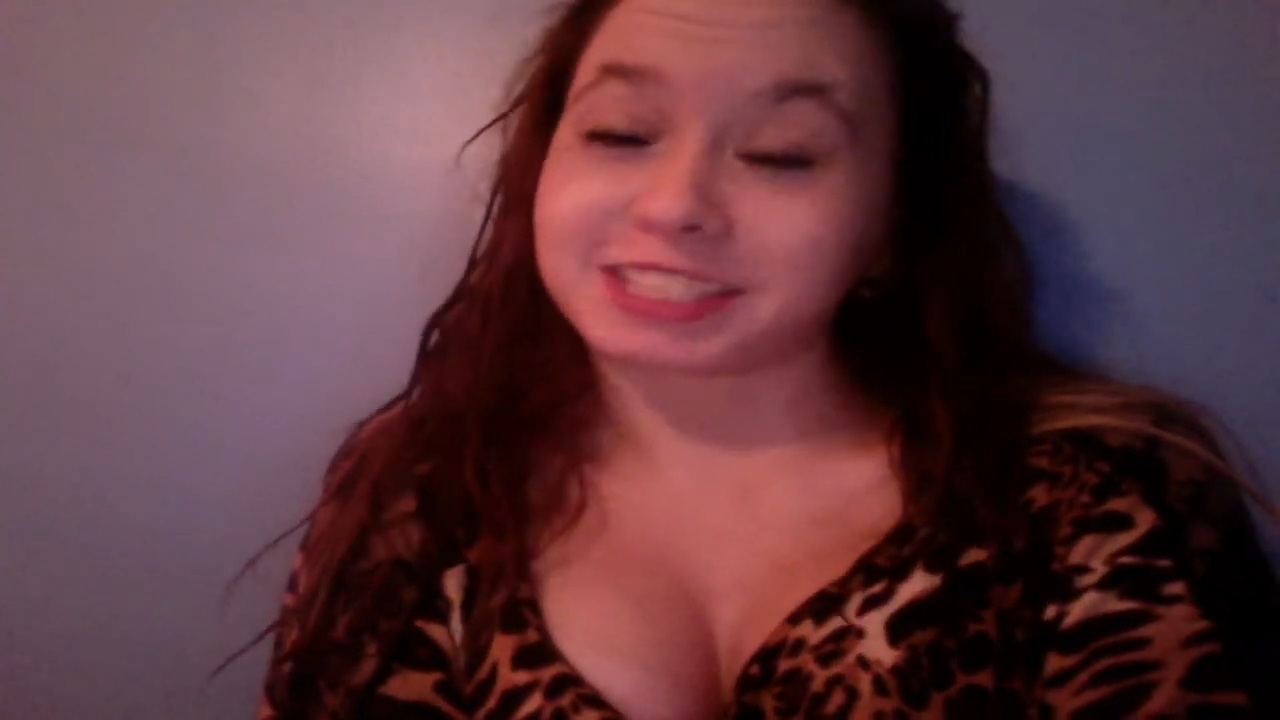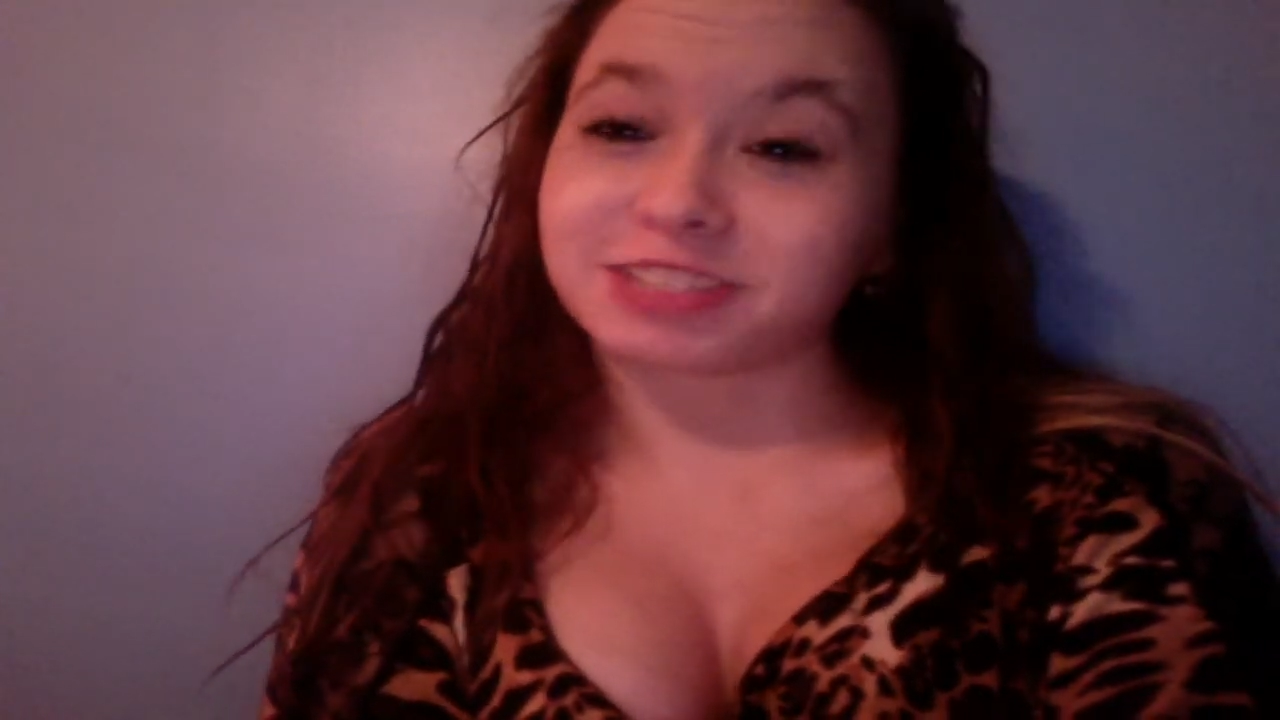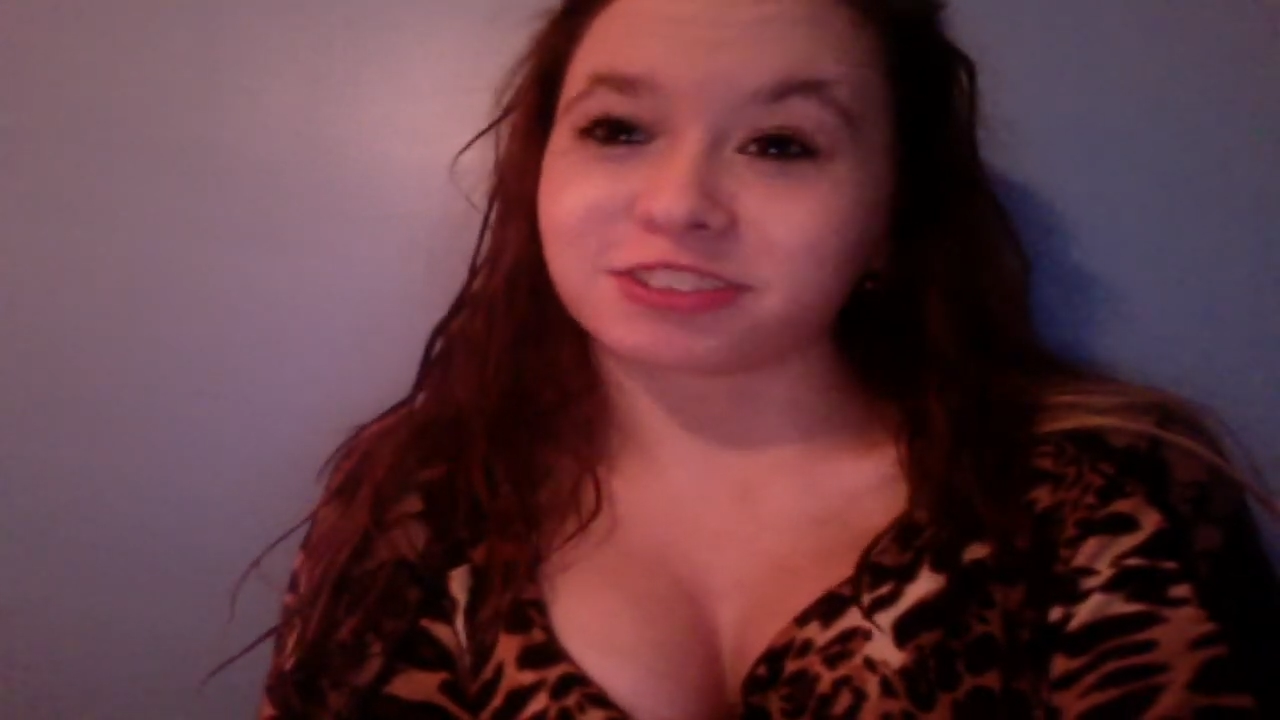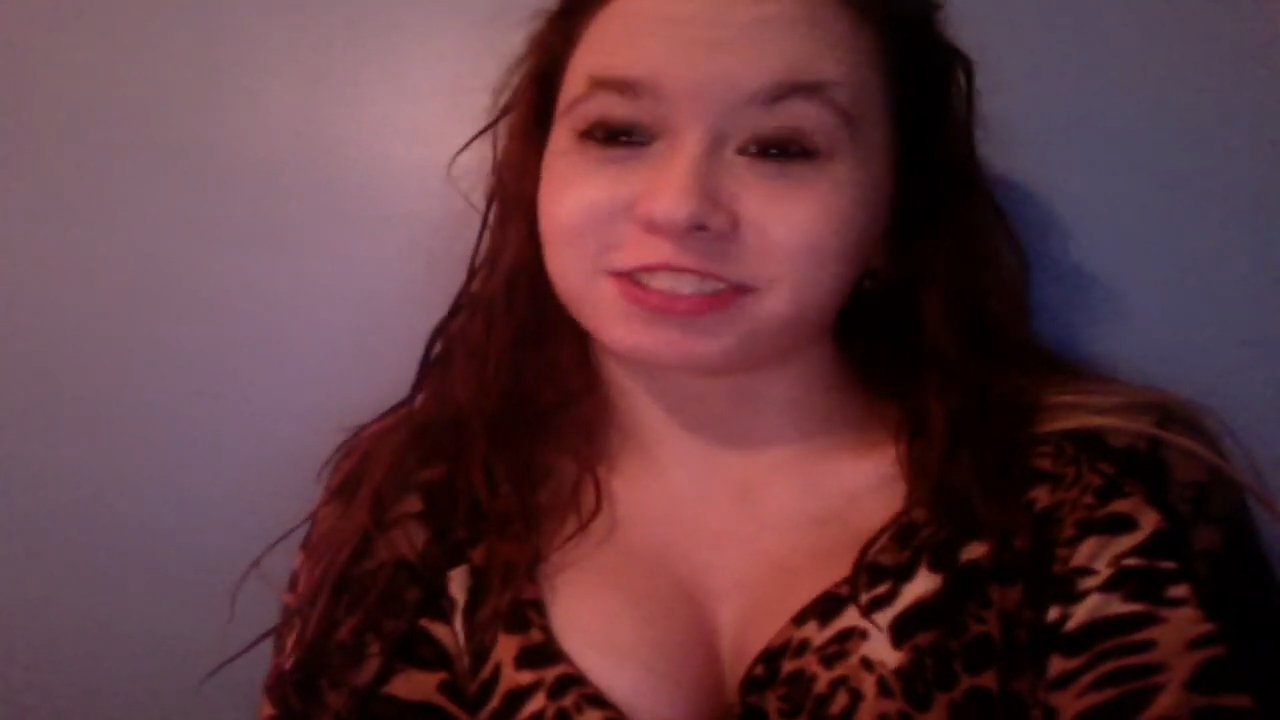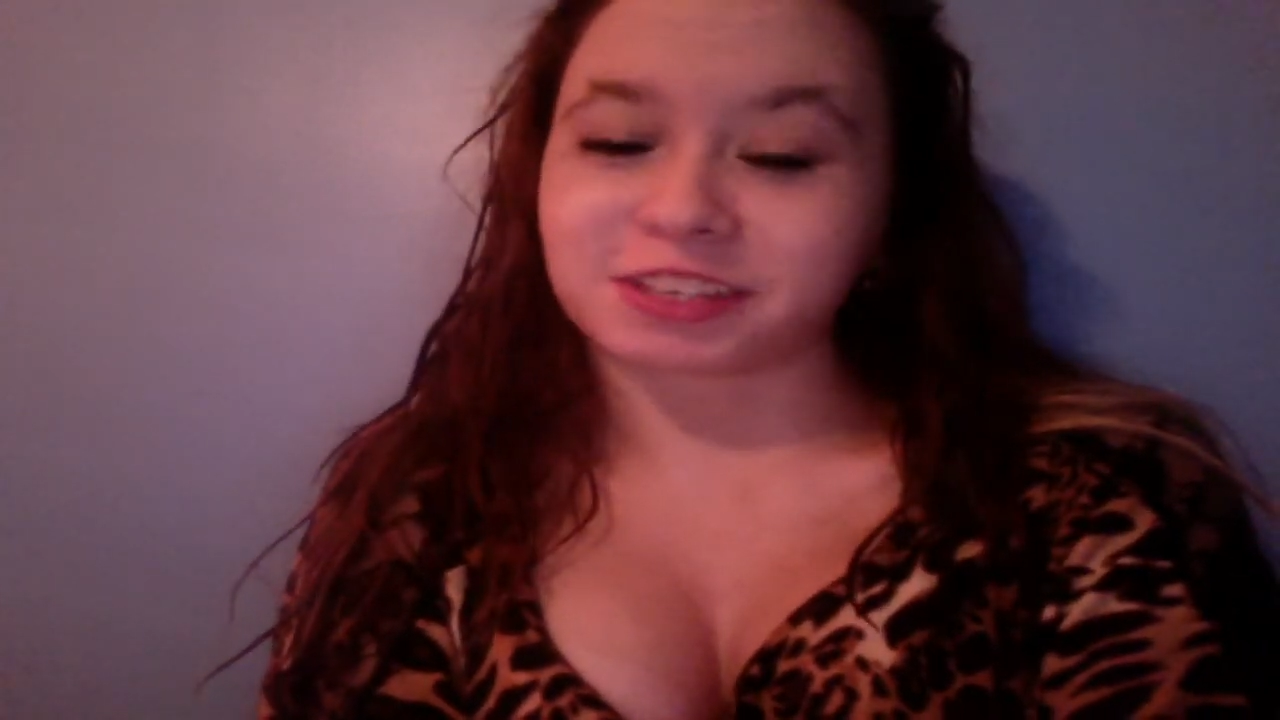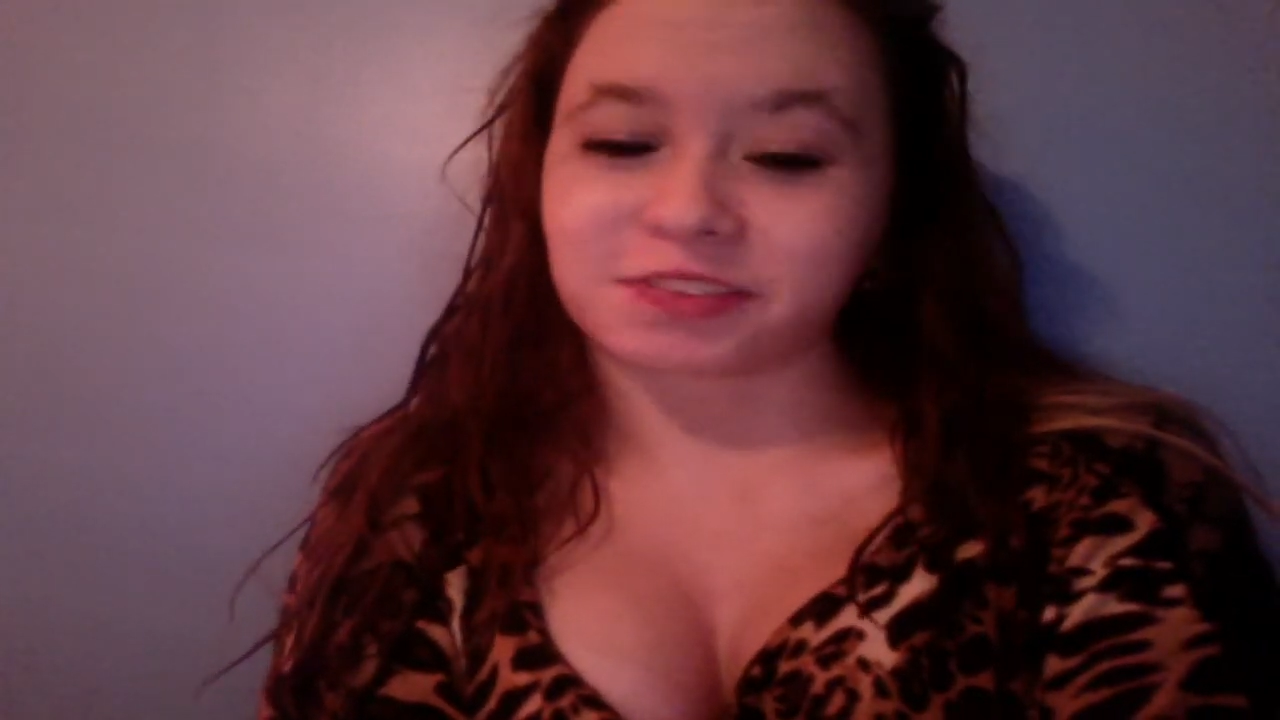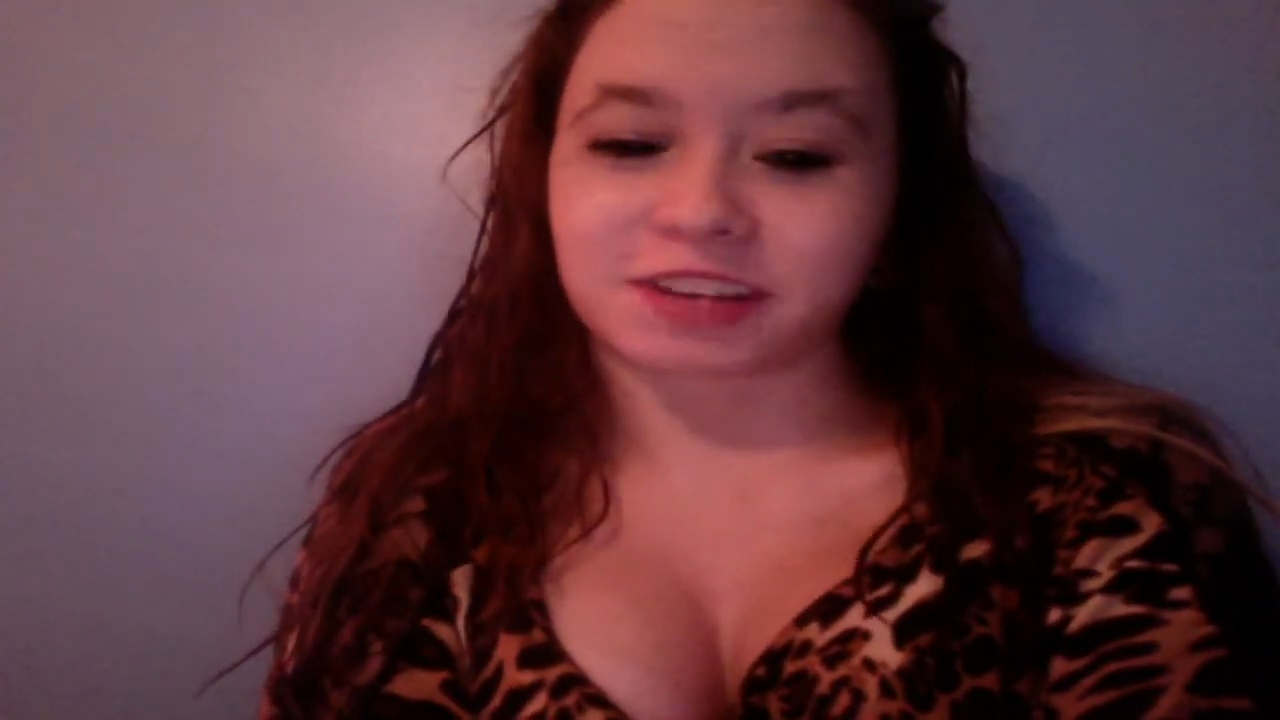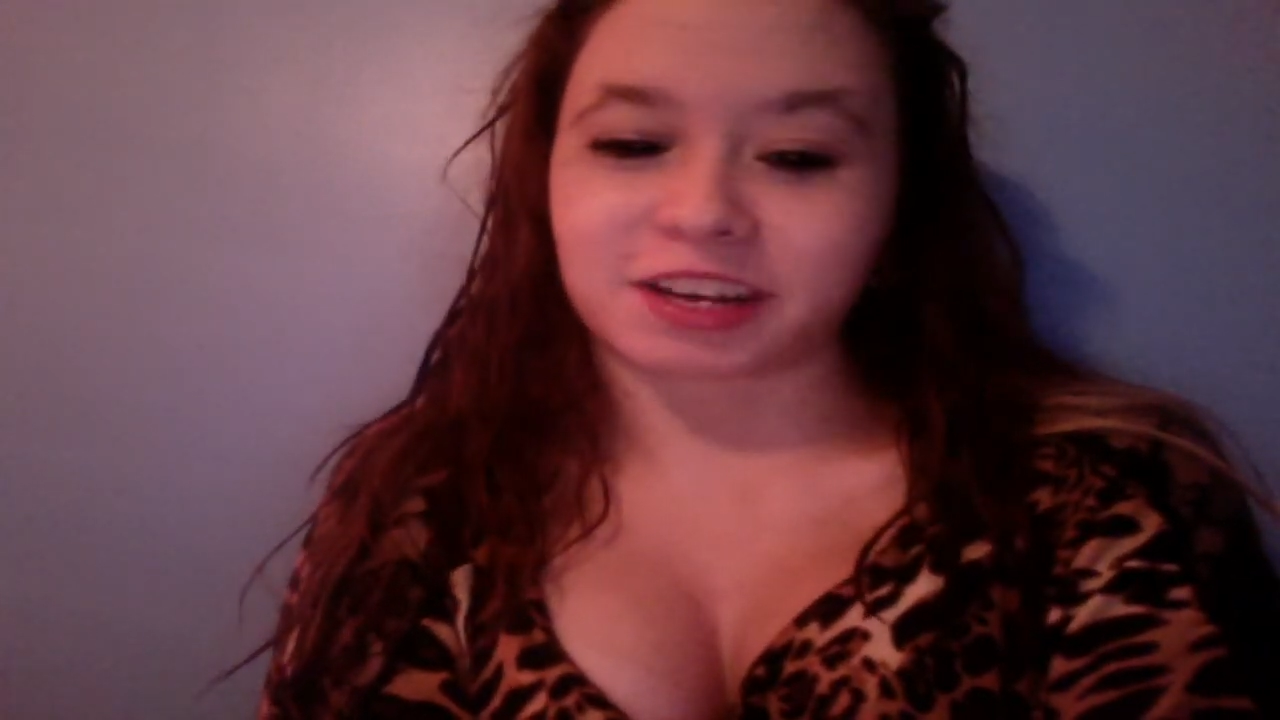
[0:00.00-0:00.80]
Secret stuff